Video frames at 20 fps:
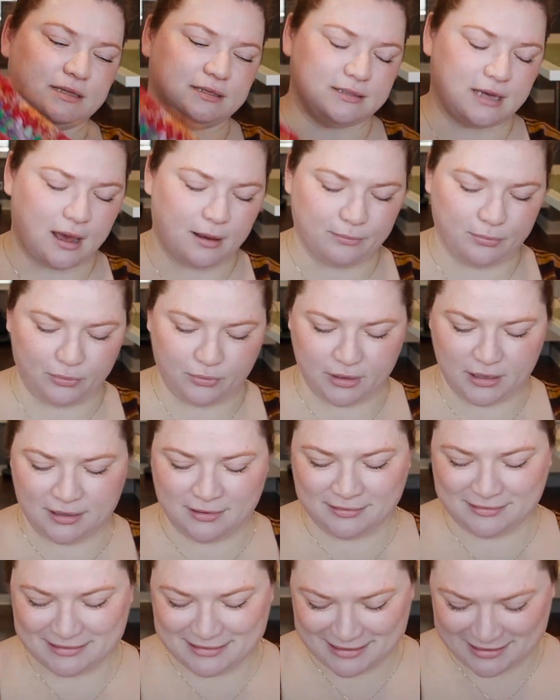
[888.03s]
the top
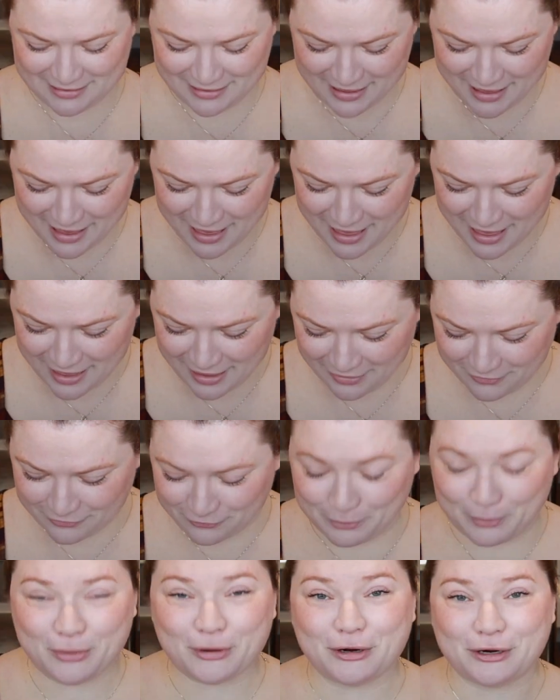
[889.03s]
point,
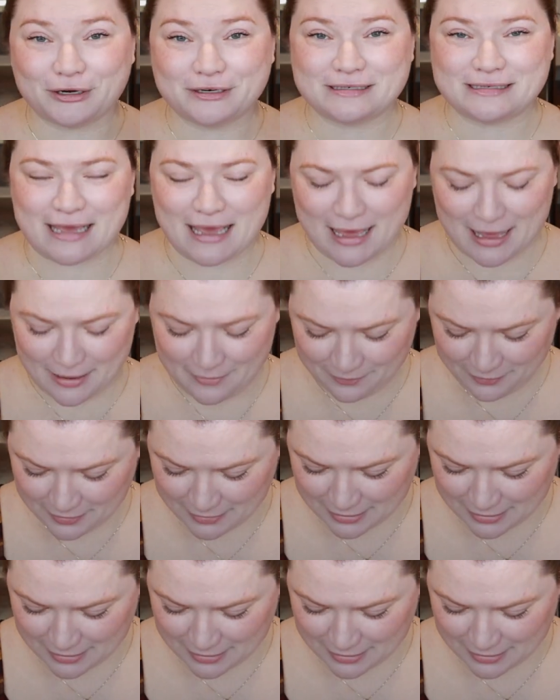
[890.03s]
per day.